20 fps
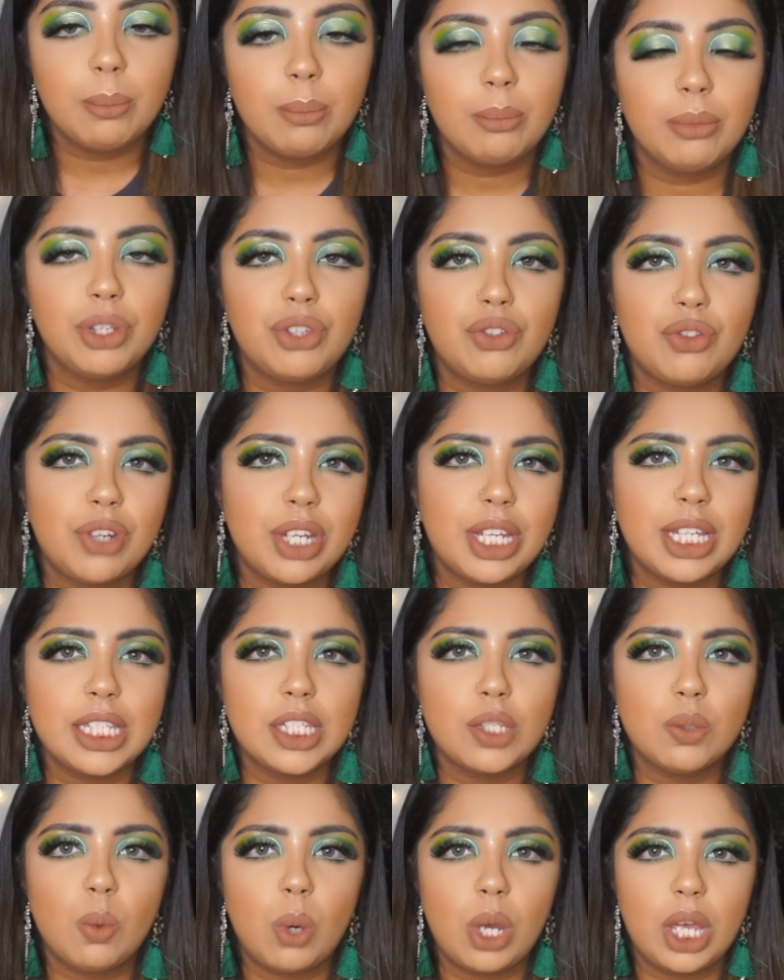
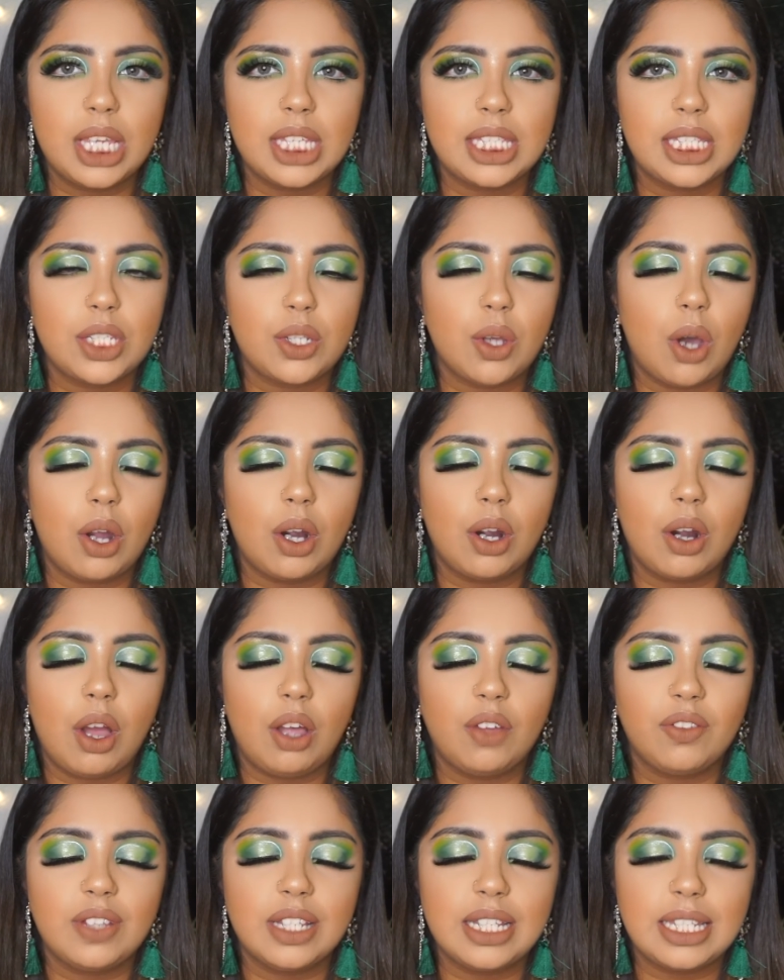Mitrice was the daughter
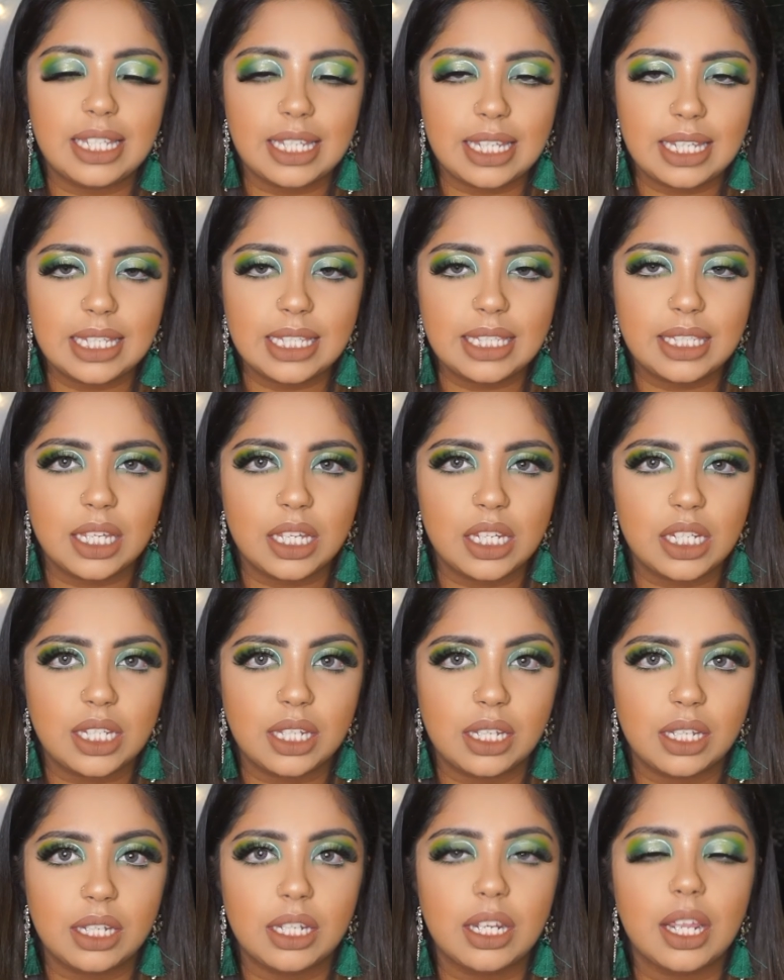of Latice
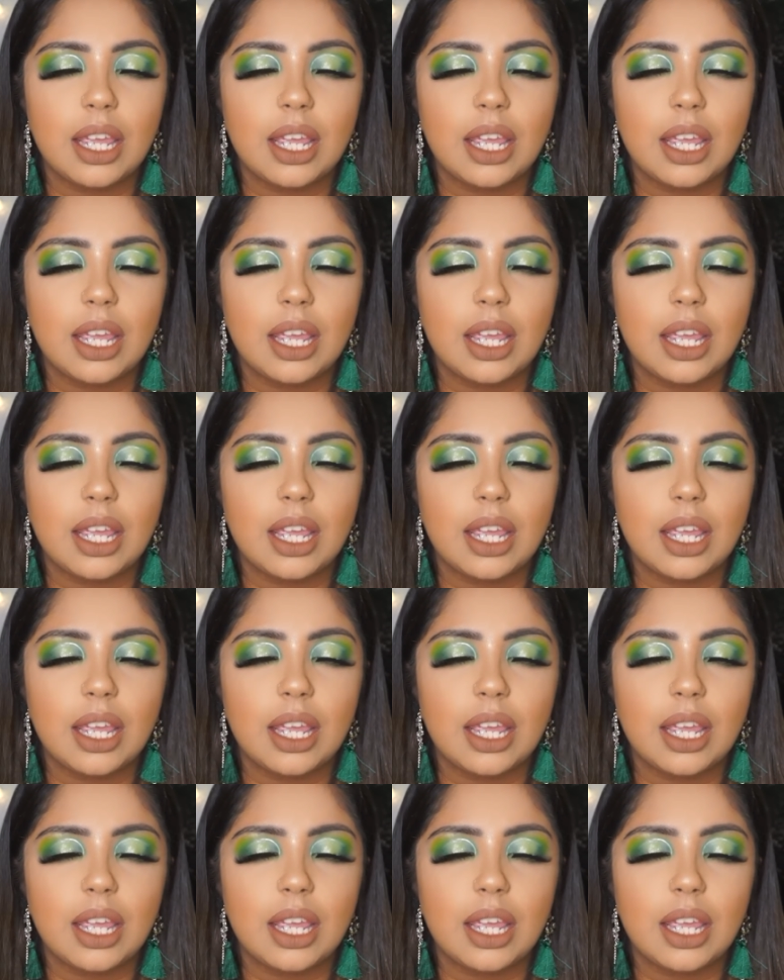Senton,